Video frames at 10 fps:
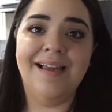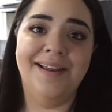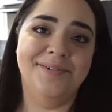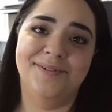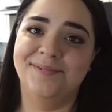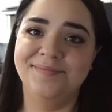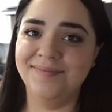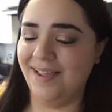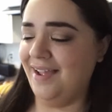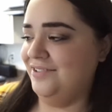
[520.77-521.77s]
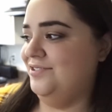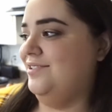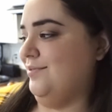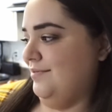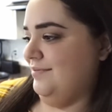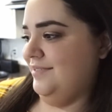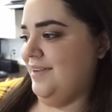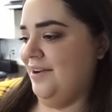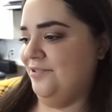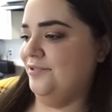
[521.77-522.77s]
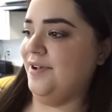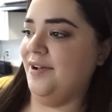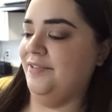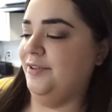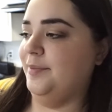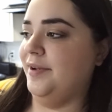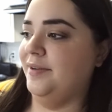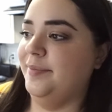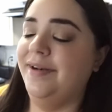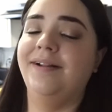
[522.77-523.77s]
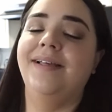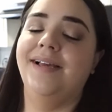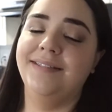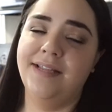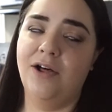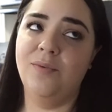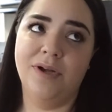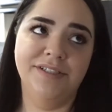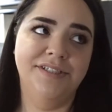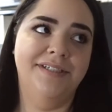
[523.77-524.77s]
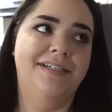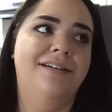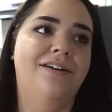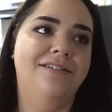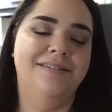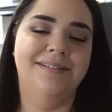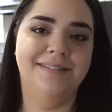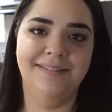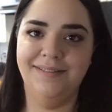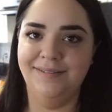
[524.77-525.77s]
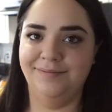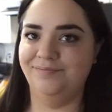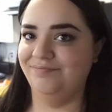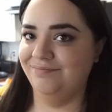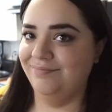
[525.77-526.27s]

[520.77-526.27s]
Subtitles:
I don't know. I don't know how I feel about it. But like I said, I'll watch it and I'll see.